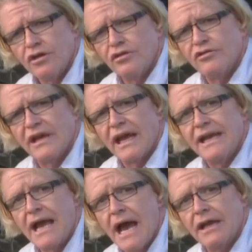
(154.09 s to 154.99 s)
using a
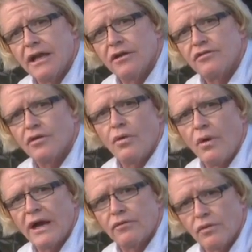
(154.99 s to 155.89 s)
9-inch
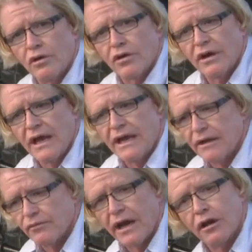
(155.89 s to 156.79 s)
white roller and
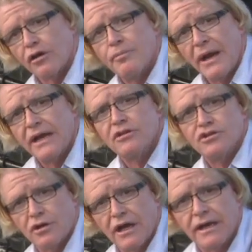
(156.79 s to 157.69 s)
a regular paint
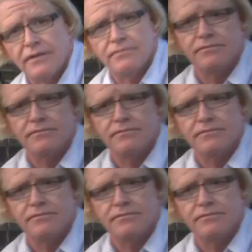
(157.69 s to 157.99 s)
tray.